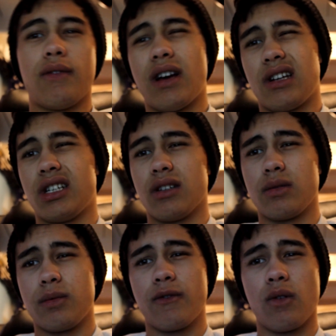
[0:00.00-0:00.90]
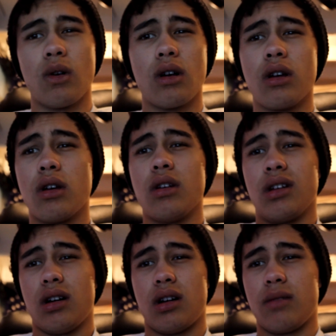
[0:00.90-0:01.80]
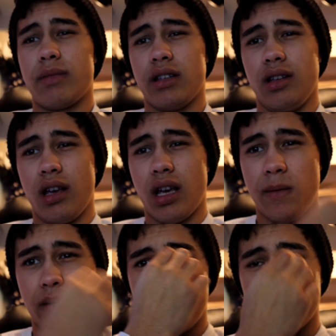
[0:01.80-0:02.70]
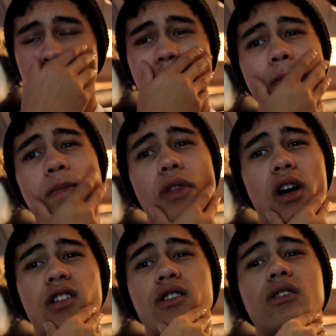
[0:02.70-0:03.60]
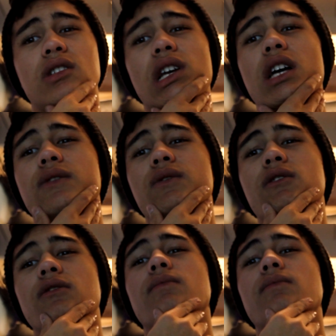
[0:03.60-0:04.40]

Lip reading: I've had channels before, mainly gaming, not too successful.